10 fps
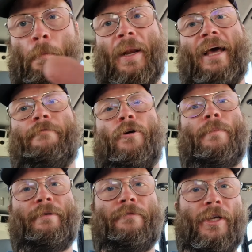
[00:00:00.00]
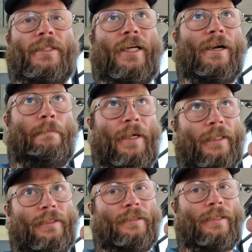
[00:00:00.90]
platform, everything set up, but
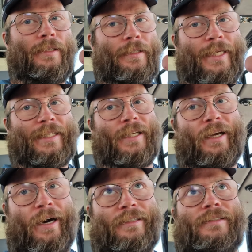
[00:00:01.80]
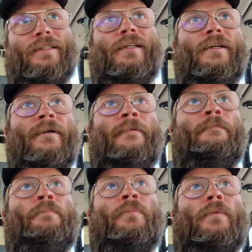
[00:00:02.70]
that's a lot.
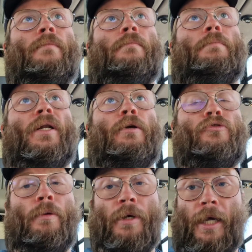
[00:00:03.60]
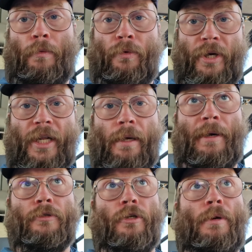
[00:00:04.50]
But now someone I'm reading
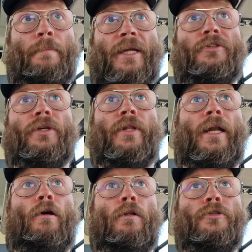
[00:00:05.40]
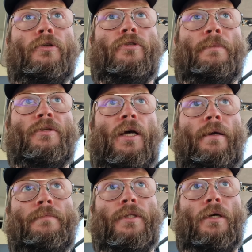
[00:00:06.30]
about, someone mentioned that also
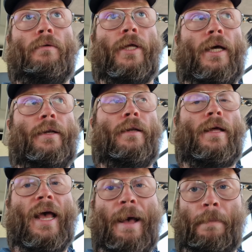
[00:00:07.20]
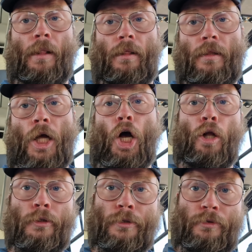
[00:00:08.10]
sometimes, so that Apple
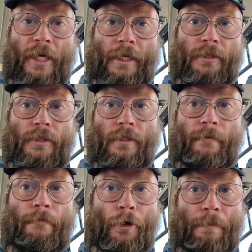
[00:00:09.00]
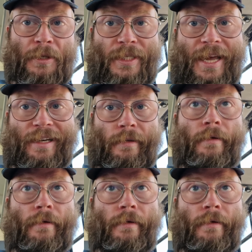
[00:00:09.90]
also takes 30%.